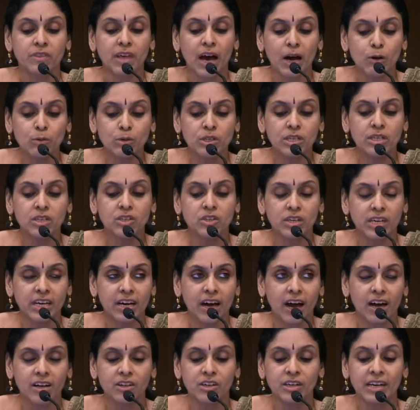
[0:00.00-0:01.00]

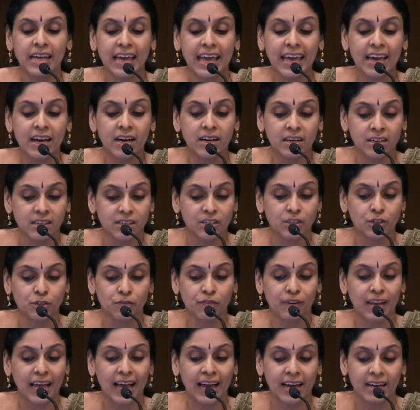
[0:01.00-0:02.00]
1,300 acres
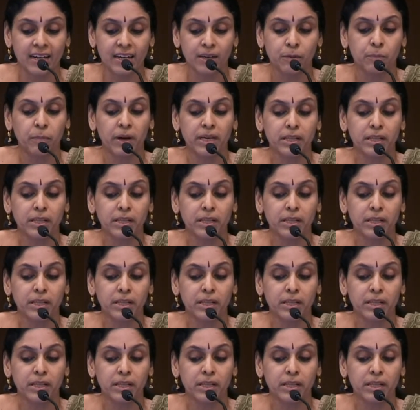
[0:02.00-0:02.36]
of land